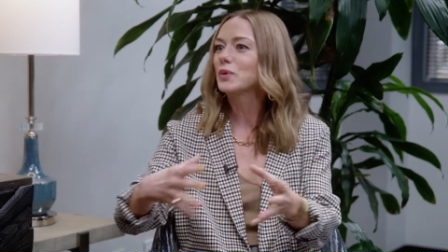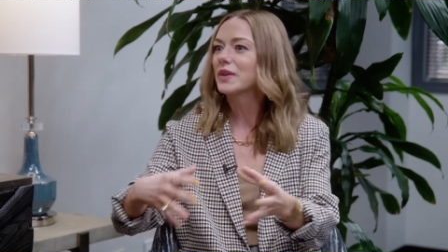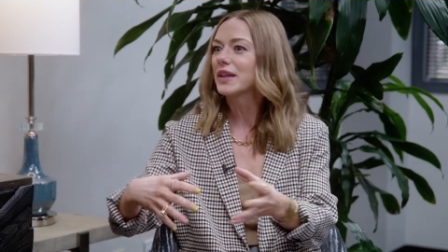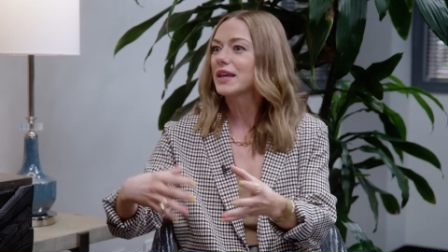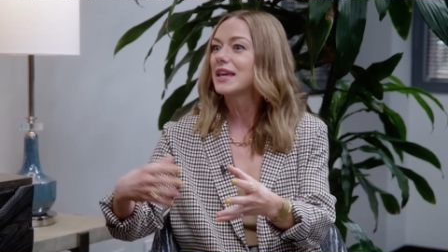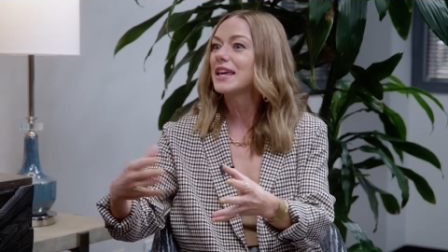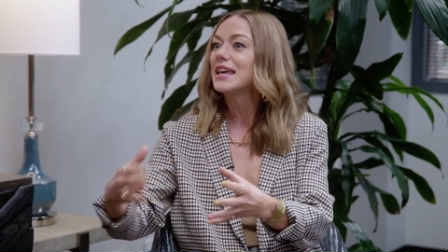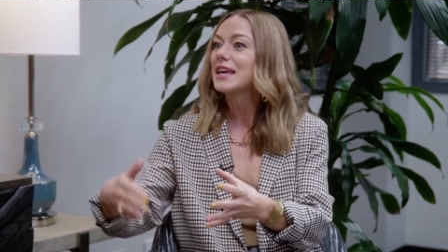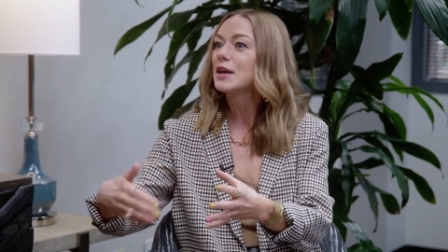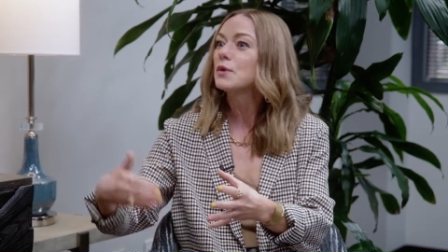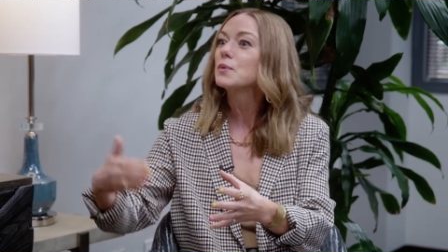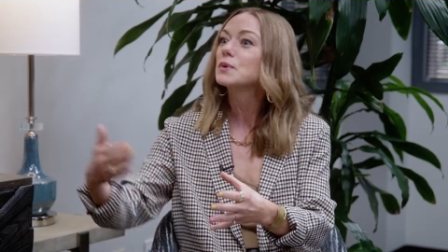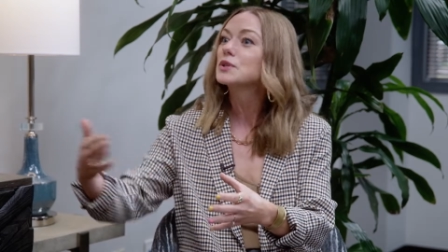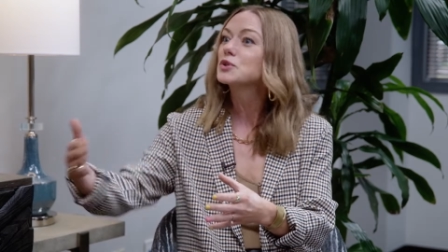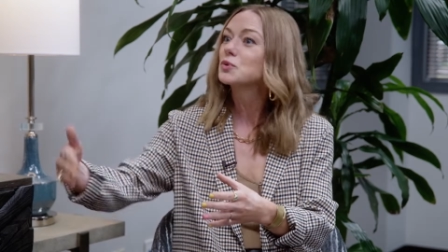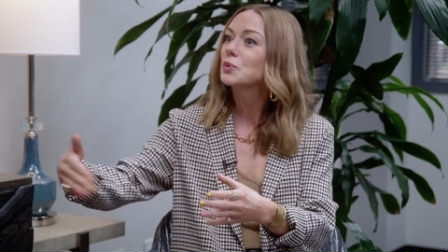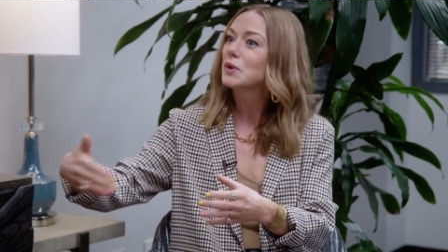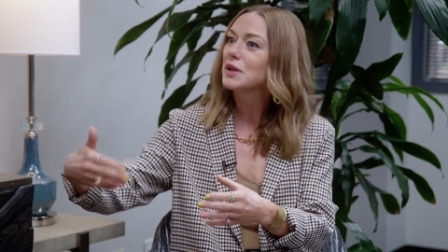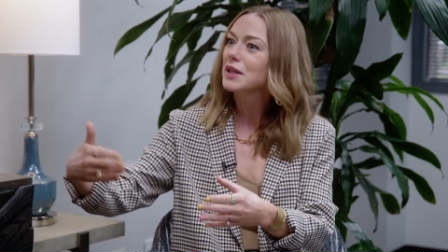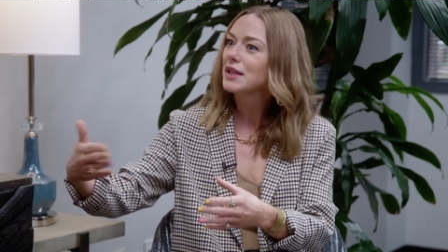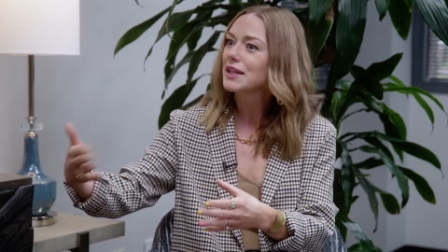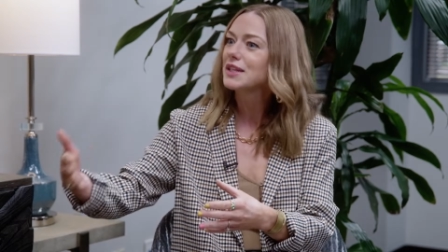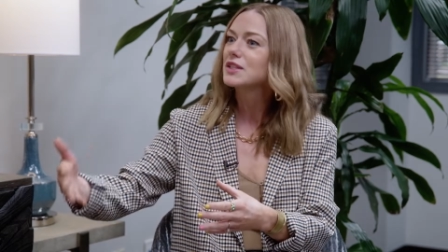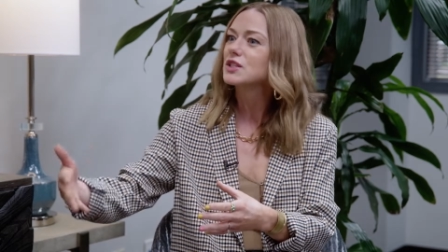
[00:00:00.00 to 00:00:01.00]
like, yeah. he was
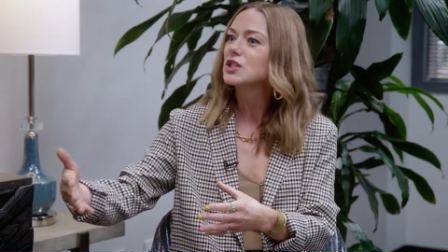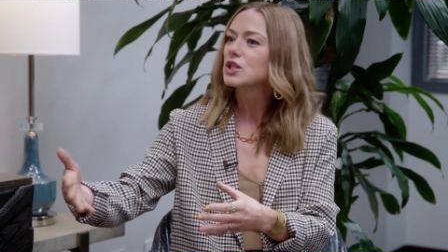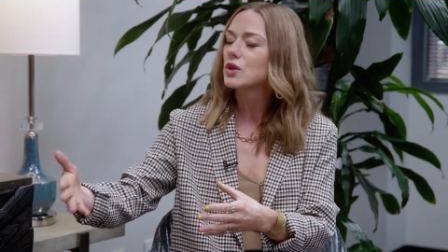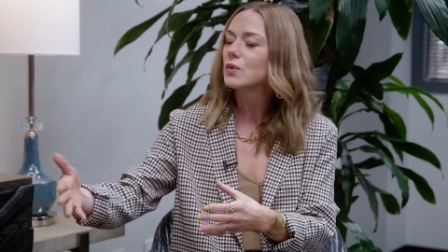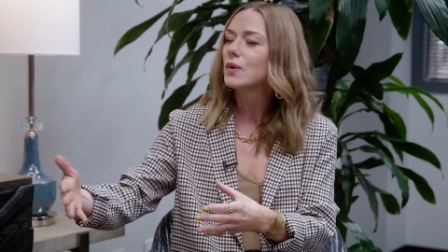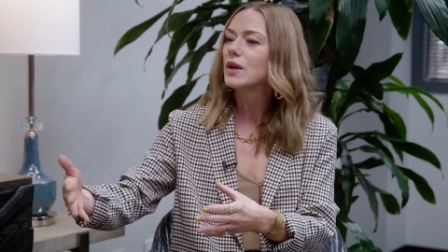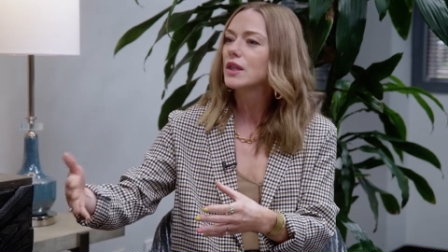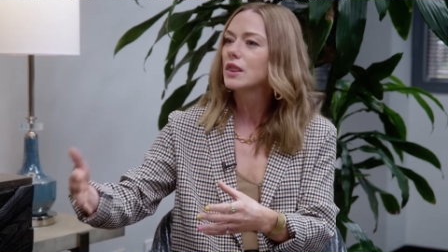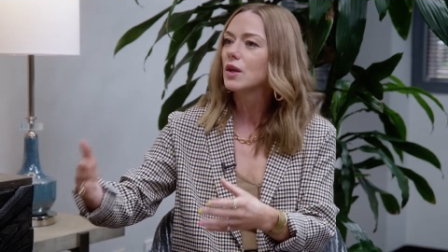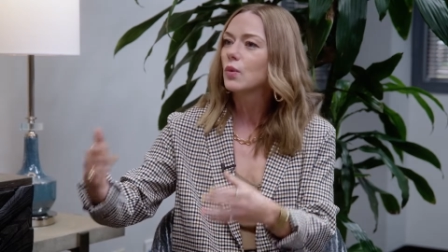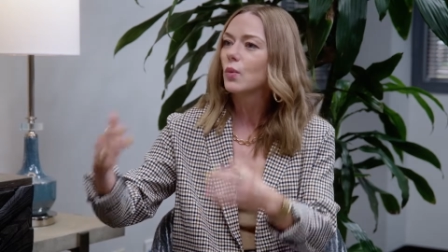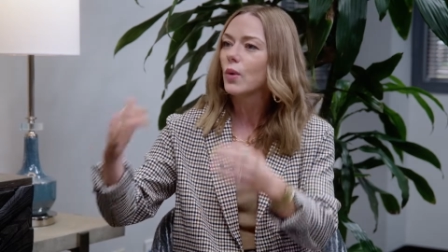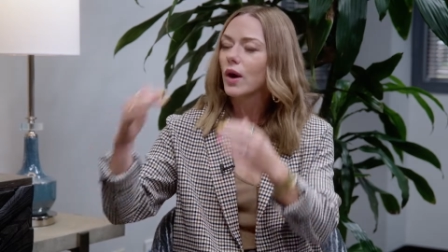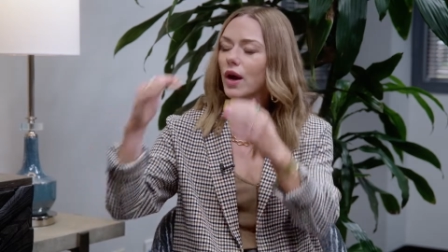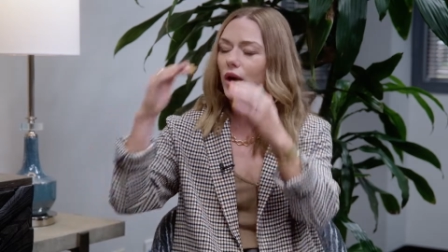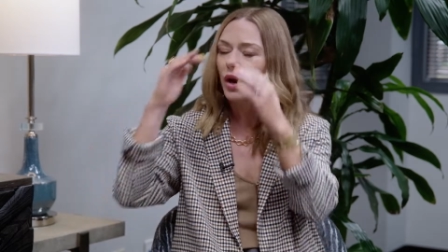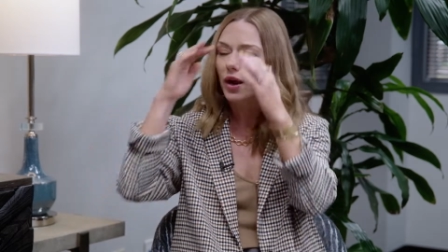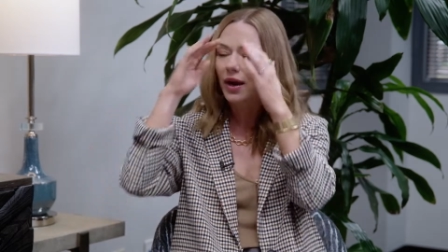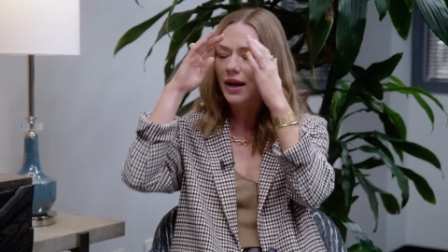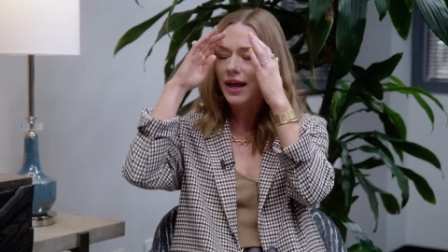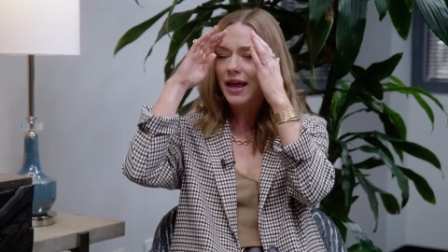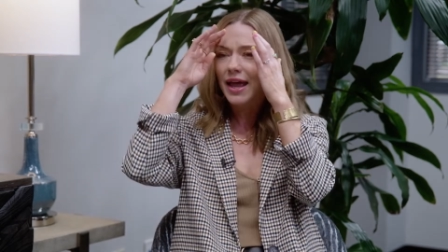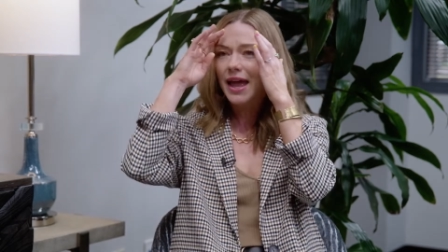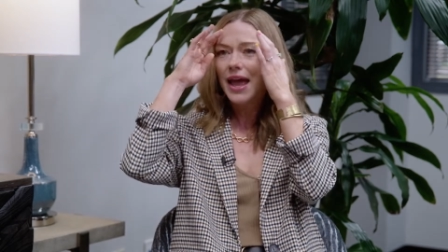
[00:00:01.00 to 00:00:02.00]
really he was doing, doing the
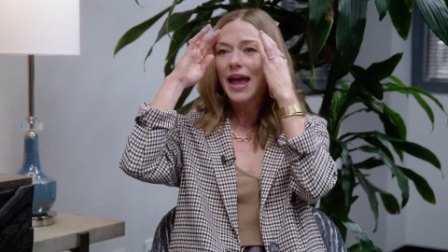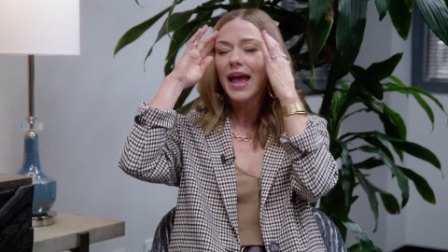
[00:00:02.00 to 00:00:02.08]
work. It.